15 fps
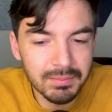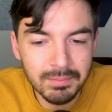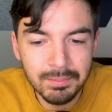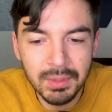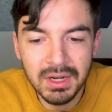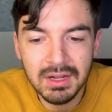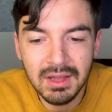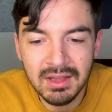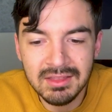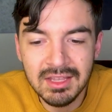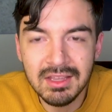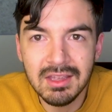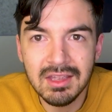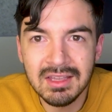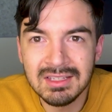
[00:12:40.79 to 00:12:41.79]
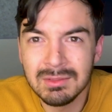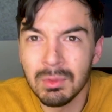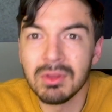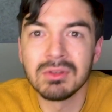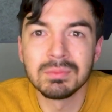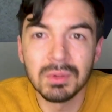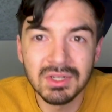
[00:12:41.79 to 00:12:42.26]
But I think it's one
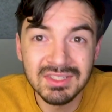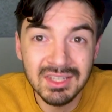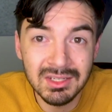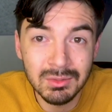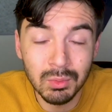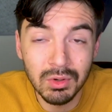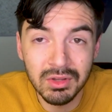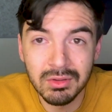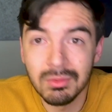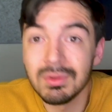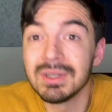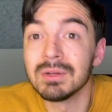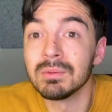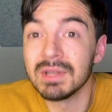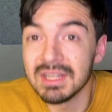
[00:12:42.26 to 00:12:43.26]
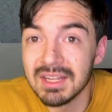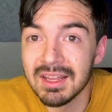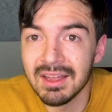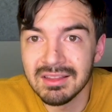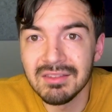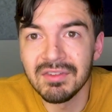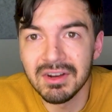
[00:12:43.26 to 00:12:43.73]
of those books that's worth
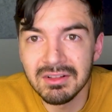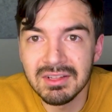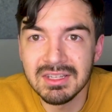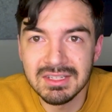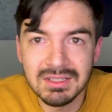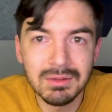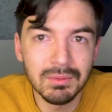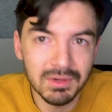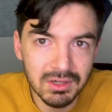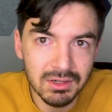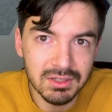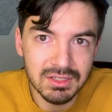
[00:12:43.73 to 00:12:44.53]
rereading at the very least when you're a